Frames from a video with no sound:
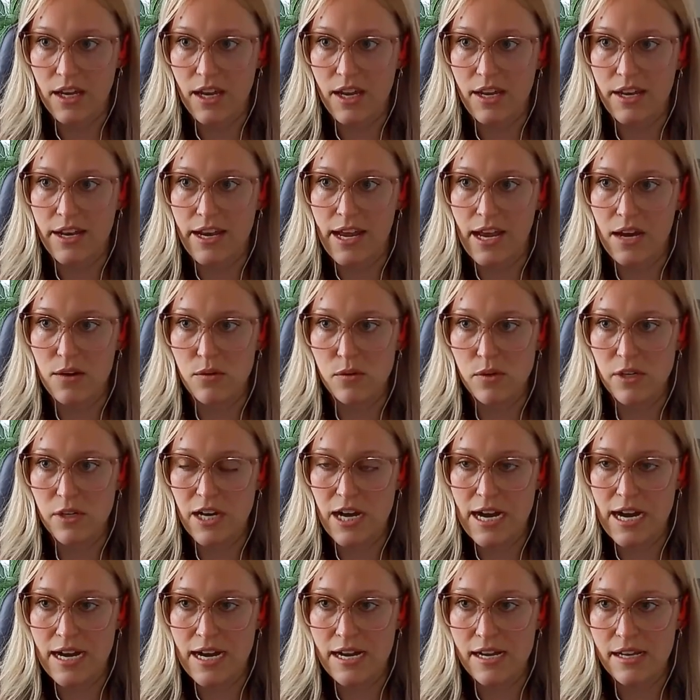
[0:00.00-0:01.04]
and now we're
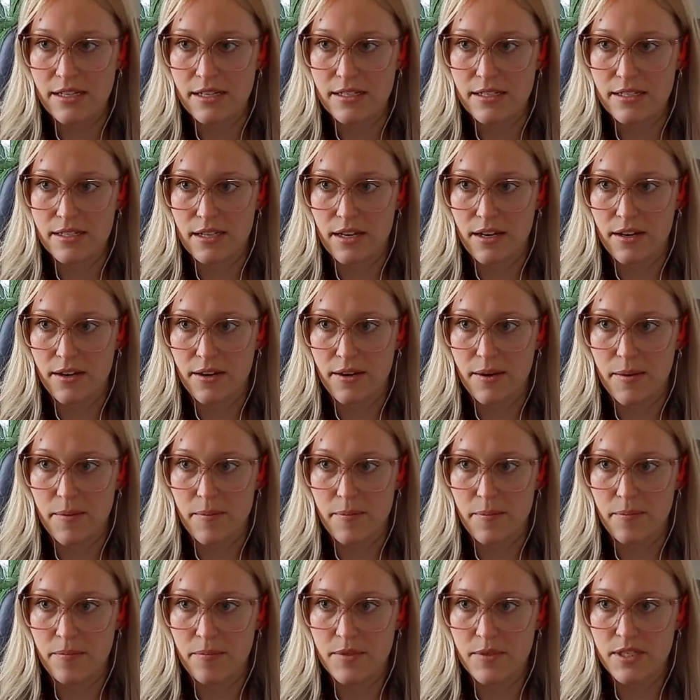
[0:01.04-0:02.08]
at
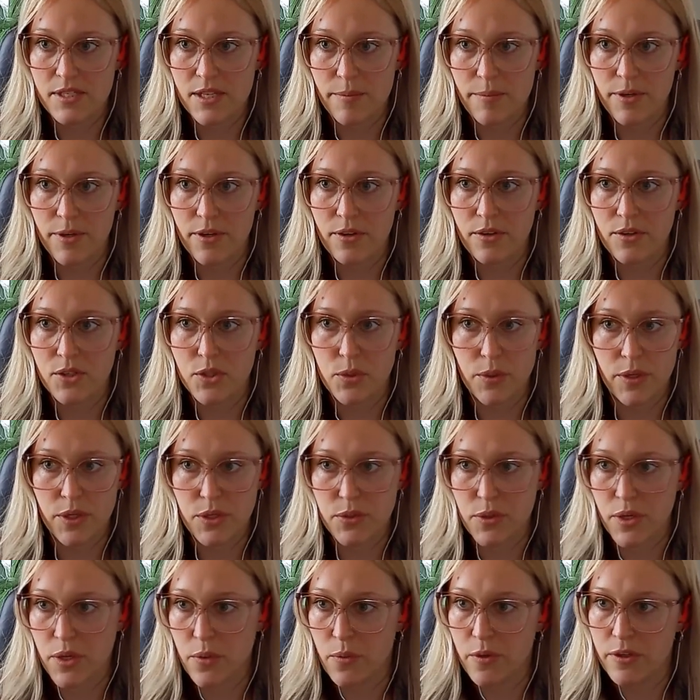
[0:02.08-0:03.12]
summer
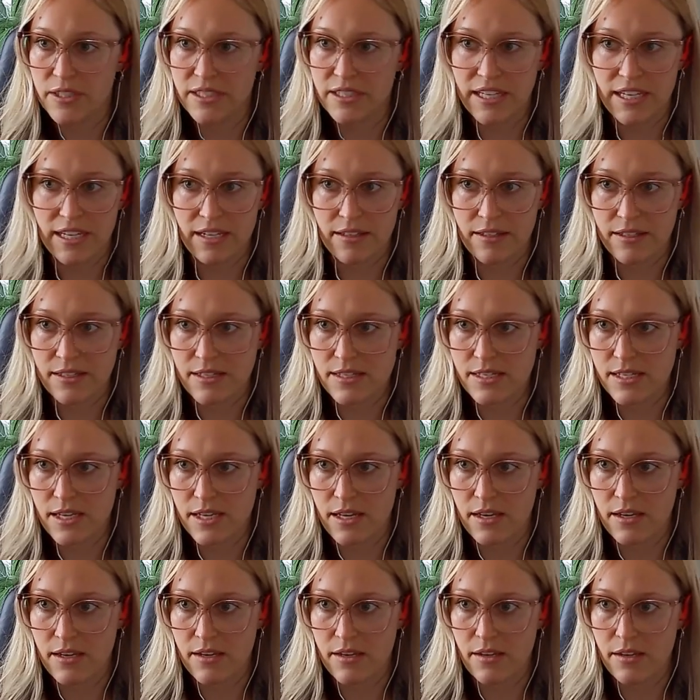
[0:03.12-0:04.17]
2021, like let's
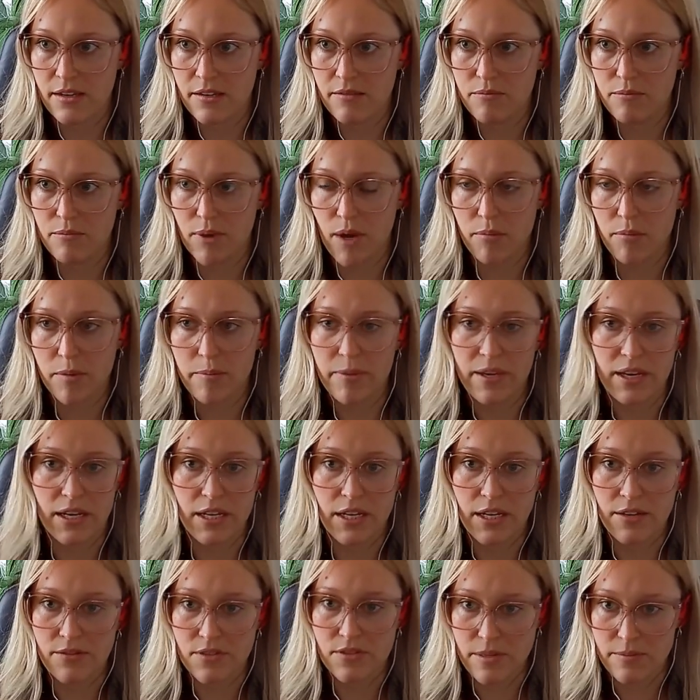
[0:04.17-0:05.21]
say probably
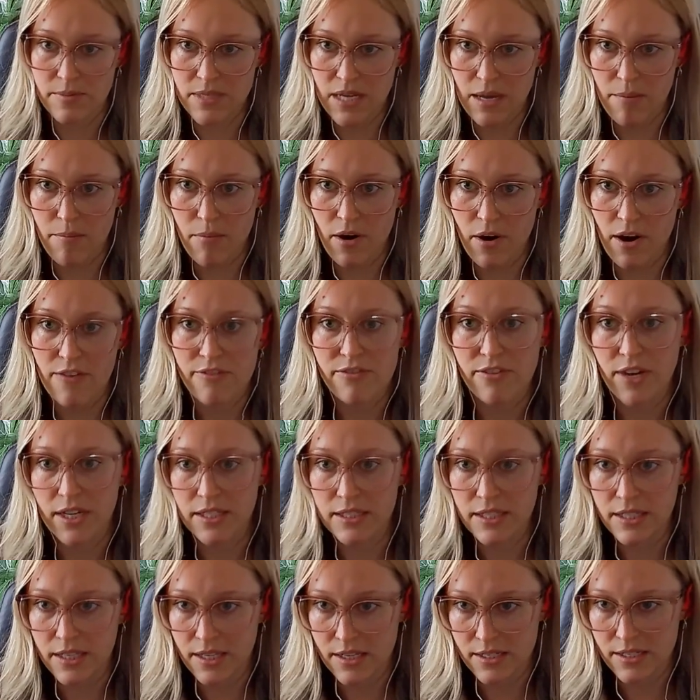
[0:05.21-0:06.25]
beginning of September, I
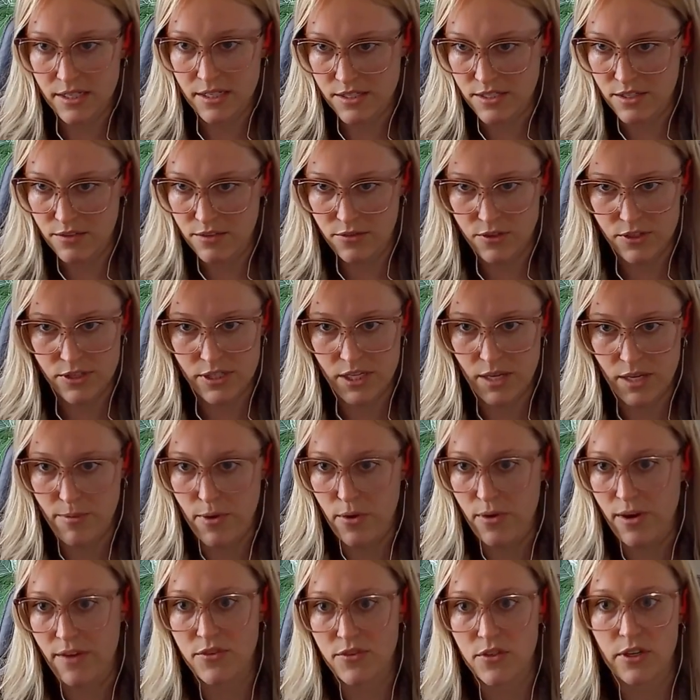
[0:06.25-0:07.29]
finally get tested for SIBO
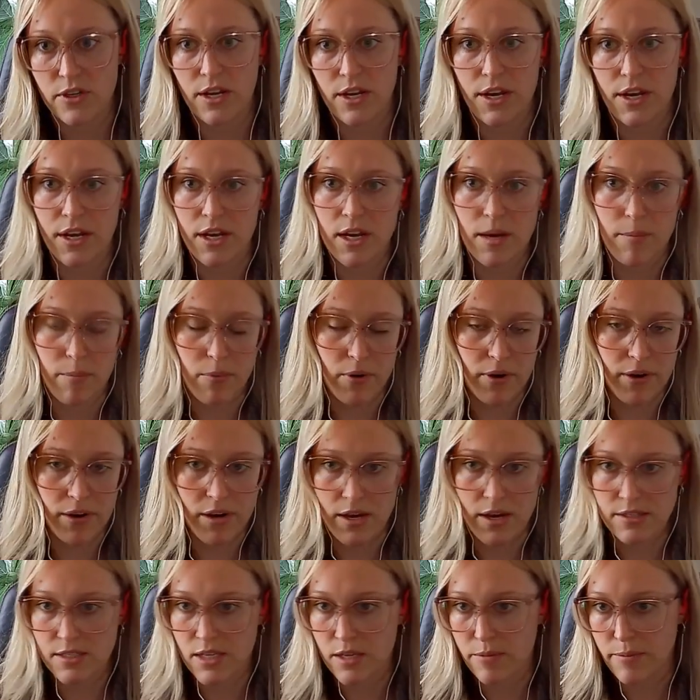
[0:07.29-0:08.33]
after getting an upper
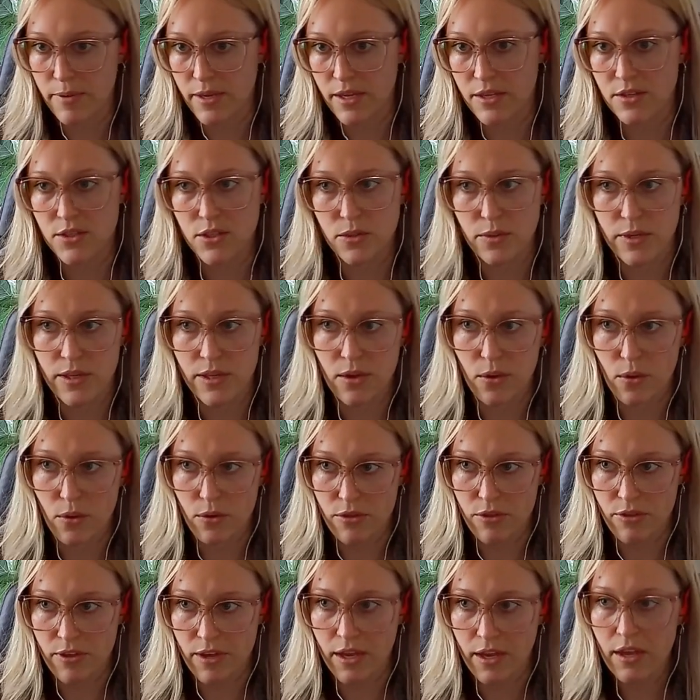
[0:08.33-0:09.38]
endoscopy and doing the
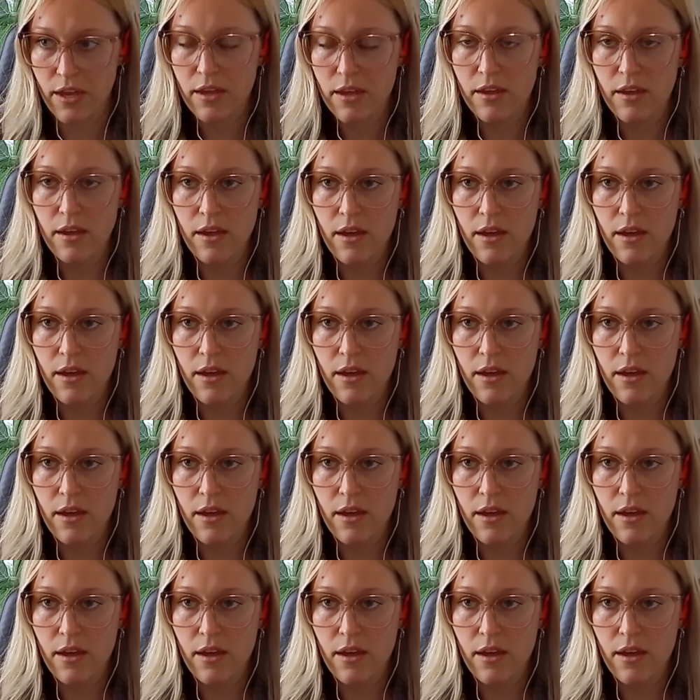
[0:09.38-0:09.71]
whole thing.